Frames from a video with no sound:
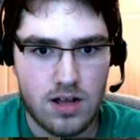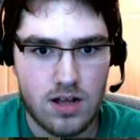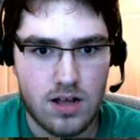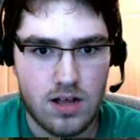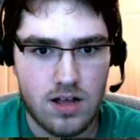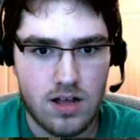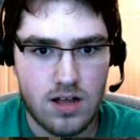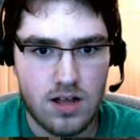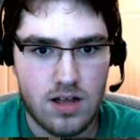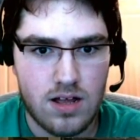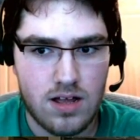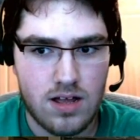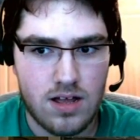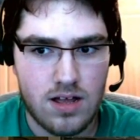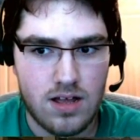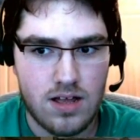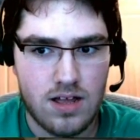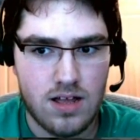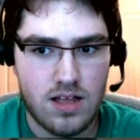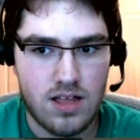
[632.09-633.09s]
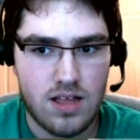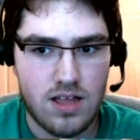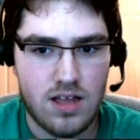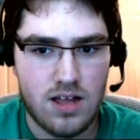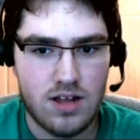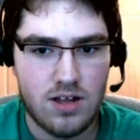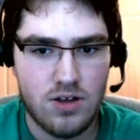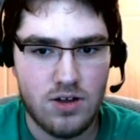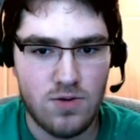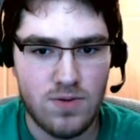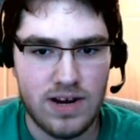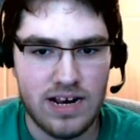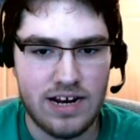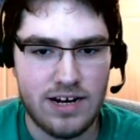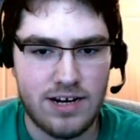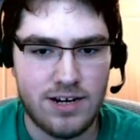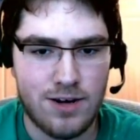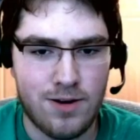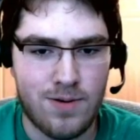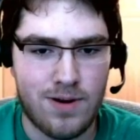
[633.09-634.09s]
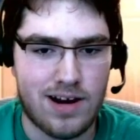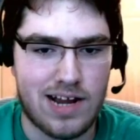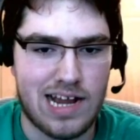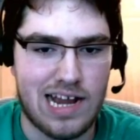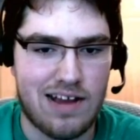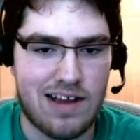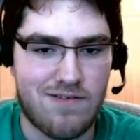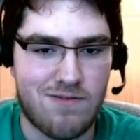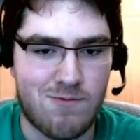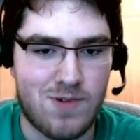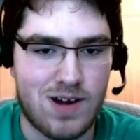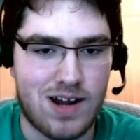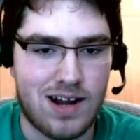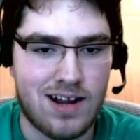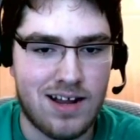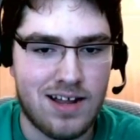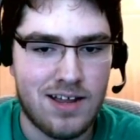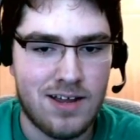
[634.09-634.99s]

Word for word: Um. You really do work everywhere.